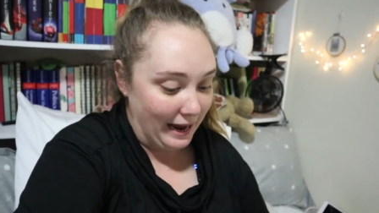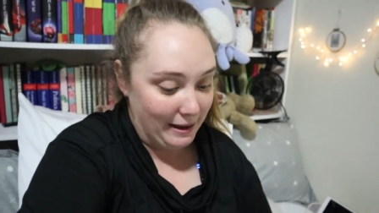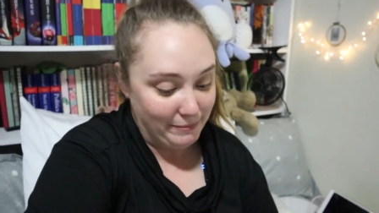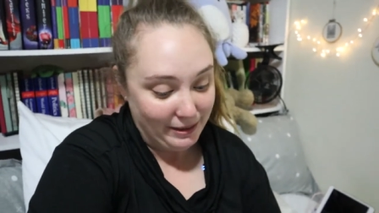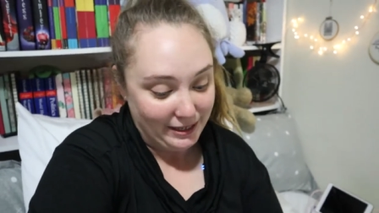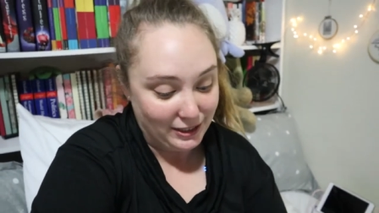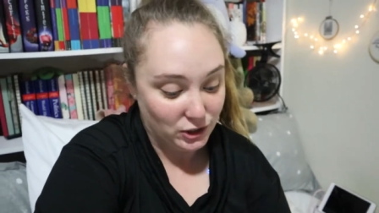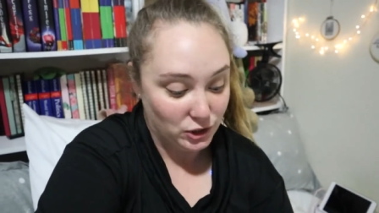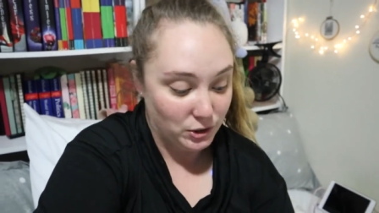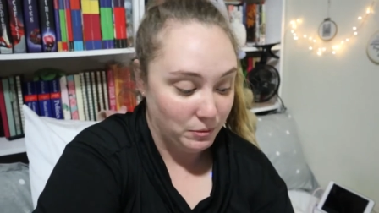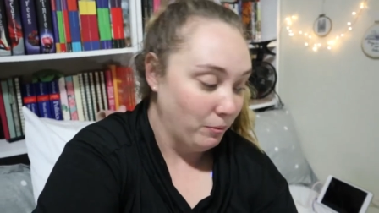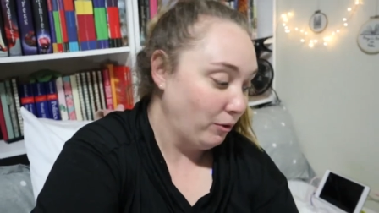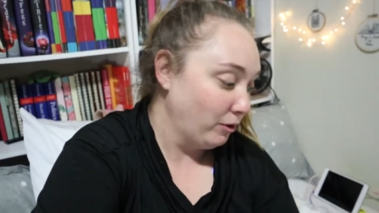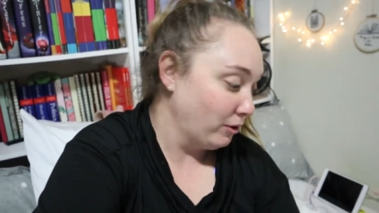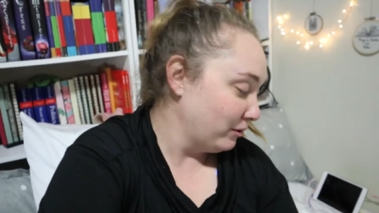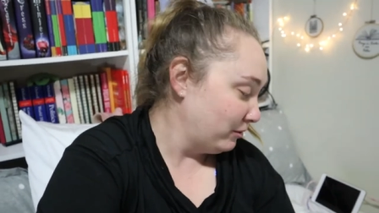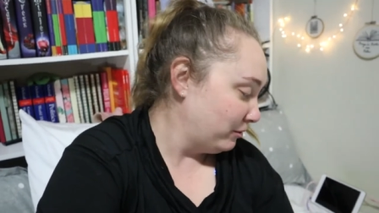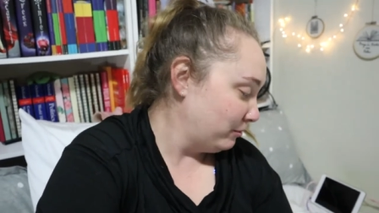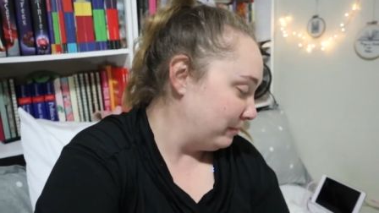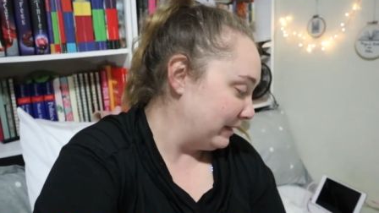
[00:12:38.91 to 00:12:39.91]
I mean
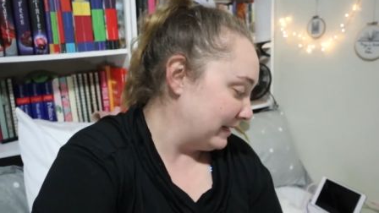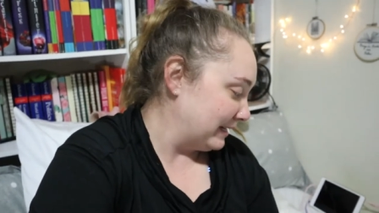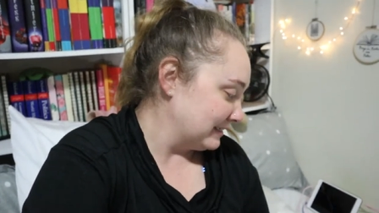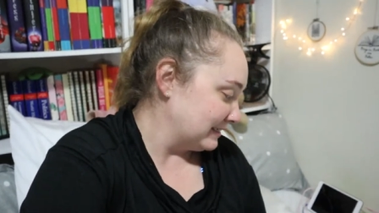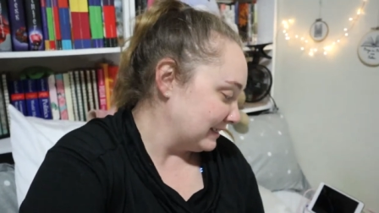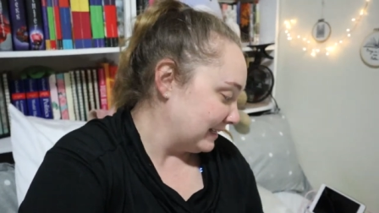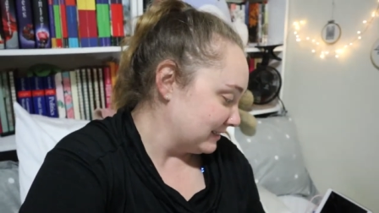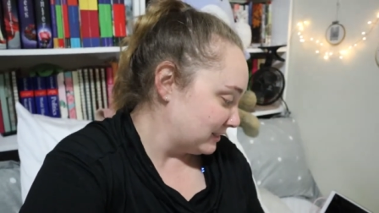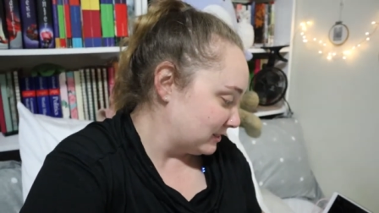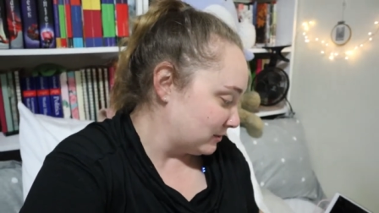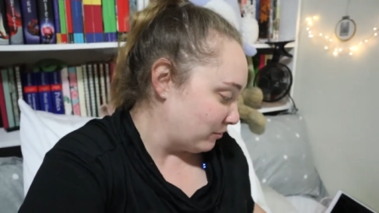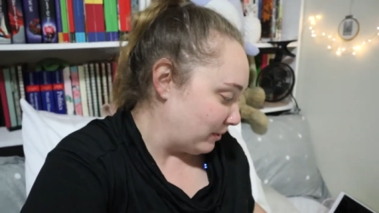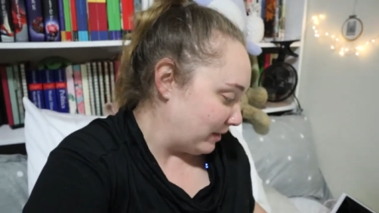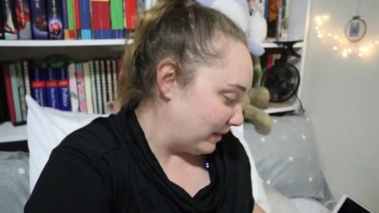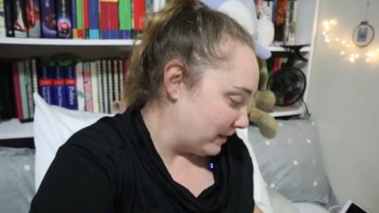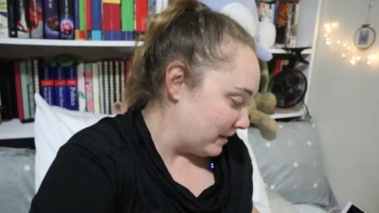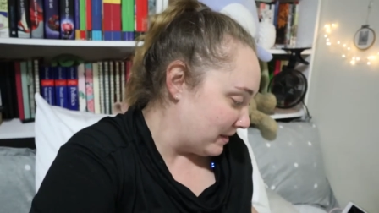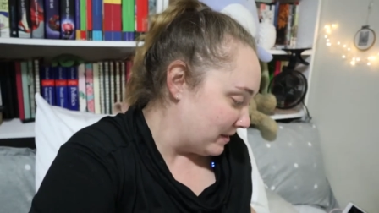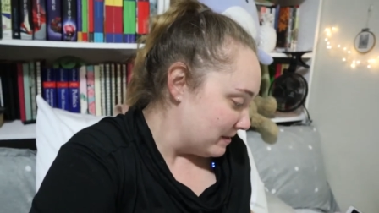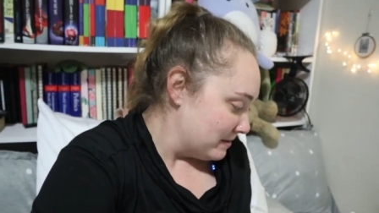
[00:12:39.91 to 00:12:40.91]
tomorrow because that's
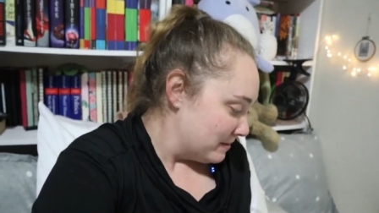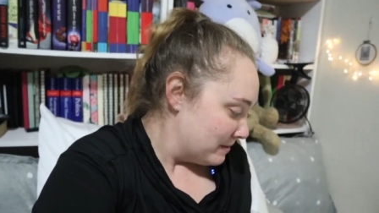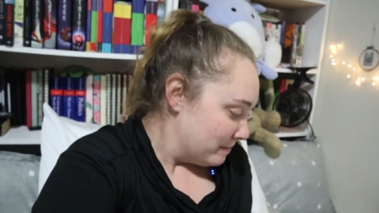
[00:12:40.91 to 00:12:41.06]
when